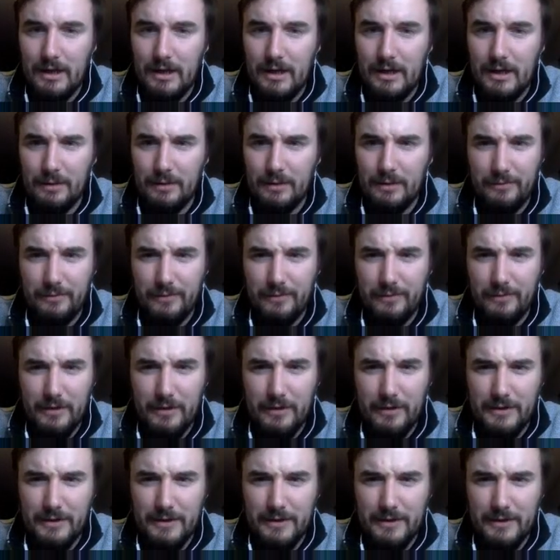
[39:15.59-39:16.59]
It's
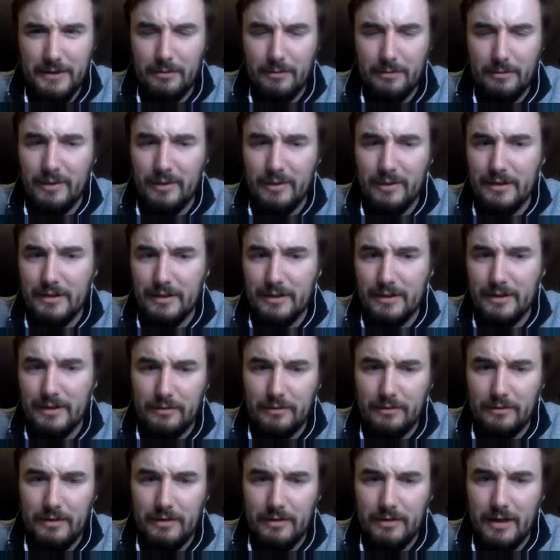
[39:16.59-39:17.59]
very hard to get your
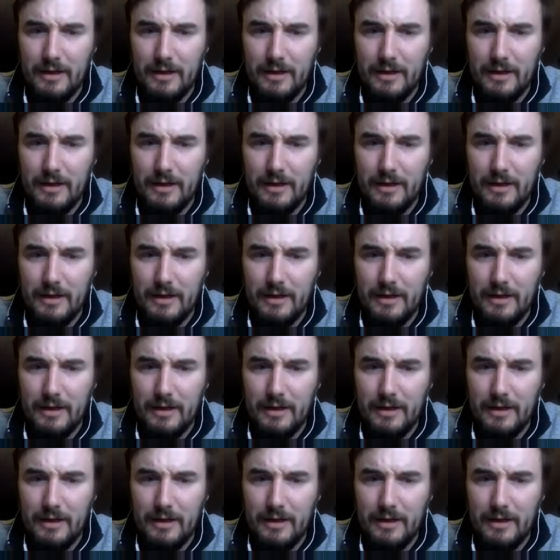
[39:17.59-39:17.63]
bearings.